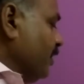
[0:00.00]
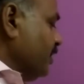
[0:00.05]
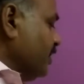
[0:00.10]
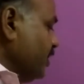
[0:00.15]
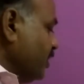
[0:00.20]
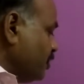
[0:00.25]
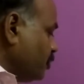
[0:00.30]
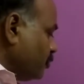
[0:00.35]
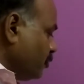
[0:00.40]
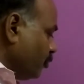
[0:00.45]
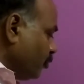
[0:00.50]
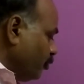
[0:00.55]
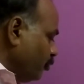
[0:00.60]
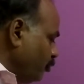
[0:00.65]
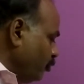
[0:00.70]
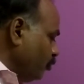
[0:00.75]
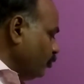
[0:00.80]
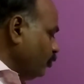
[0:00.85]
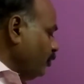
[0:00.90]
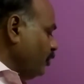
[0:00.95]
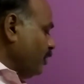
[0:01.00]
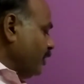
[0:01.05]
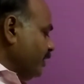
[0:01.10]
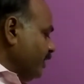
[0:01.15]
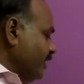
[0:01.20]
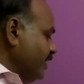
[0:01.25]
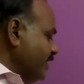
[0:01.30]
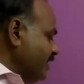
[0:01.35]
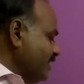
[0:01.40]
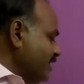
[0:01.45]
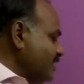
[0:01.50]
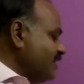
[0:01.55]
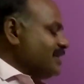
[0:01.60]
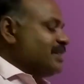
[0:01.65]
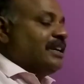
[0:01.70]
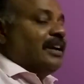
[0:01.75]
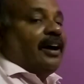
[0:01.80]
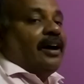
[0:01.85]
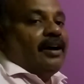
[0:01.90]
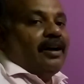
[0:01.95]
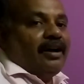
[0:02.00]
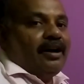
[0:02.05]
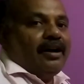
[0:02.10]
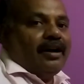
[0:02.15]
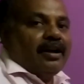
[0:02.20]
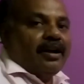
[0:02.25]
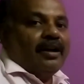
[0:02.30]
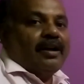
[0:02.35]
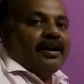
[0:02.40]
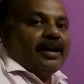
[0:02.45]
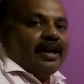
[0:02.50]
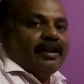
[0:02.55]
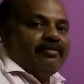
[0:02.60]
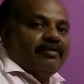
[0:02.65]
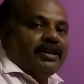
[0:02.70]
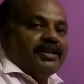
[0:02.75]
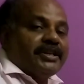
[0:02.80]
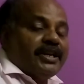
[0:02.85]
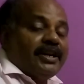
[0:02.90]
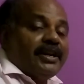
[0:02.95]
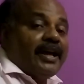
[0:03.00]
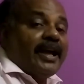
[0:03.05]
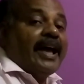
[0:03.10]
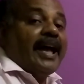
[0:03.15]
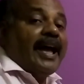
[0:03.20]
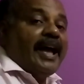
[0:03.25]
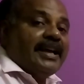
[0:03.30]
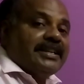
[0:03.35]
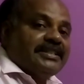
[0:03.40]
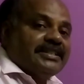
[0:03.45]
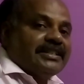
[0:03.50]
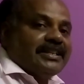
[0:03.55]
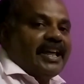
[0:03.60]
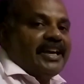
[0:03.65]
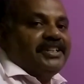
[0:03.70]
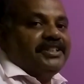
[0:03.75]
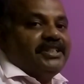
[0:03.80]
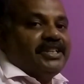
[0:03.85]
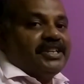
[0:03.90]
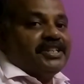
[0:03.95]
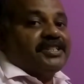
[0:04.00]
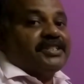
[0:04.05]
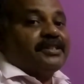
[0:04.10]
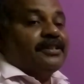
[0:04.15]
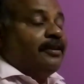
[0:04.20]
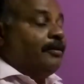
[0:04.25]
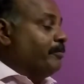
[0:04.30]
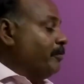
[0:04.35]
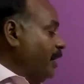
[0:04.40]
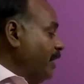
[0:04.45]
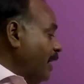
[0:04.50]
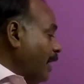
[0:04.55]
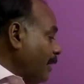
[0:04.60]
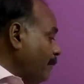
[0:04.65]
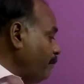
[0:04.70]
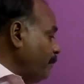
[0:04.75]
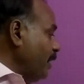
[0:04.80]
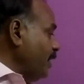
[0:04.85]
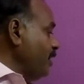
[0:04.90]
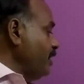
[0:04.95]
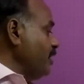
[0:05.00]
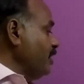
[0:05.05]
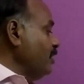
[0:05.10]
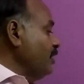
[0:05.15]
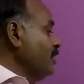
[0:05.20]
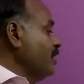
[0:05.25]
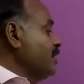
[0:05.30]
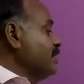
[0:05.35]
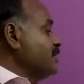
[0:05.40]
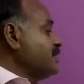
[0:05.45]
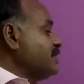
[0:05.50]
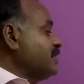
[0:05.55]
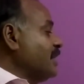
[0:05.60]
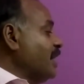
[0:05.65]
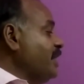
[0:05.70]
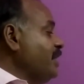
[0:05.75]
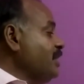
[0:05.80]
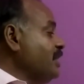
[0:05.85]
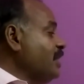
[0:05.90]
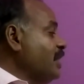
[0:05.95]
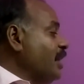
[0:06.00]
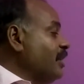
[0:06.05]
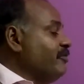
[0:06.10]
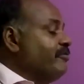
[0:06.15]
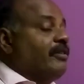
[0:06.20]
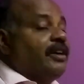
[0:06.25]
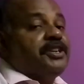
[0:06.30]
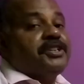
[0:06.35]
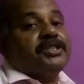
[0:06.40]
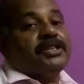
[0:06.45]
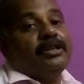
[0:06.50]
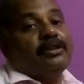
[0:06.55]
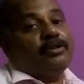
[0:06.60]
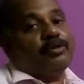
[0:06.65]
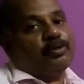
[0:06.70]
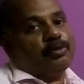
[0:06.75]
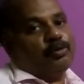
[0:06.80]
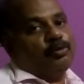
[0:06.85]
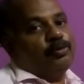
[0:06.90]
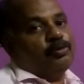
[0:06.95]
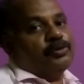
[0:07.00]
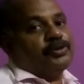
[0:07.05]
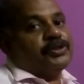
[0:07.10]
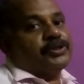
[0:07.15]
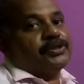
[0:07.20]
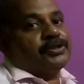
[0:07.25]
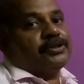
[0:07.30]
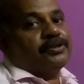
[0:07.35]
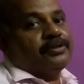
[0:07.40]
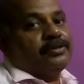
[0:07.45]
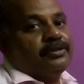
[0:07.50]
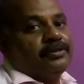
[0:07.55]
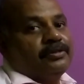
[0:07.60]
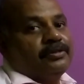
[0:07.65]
this rule is uh, converted as like this by applying sign convention rules.